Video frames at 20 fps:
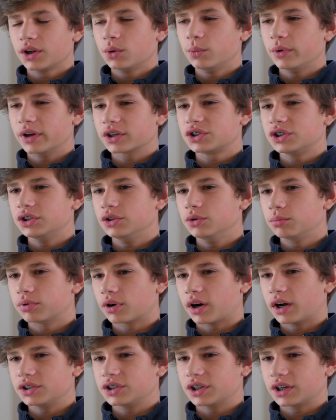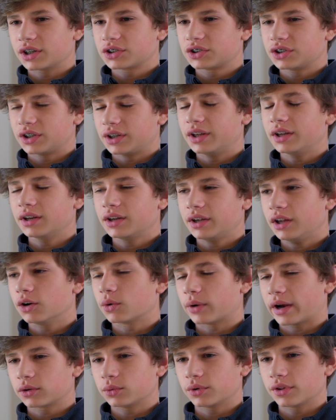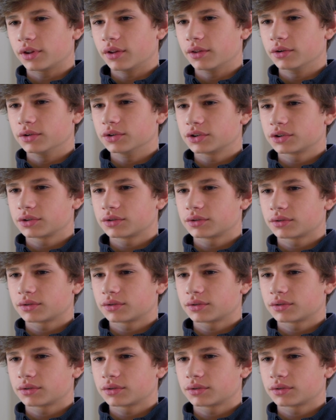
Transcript: we actually do projects and interact with others.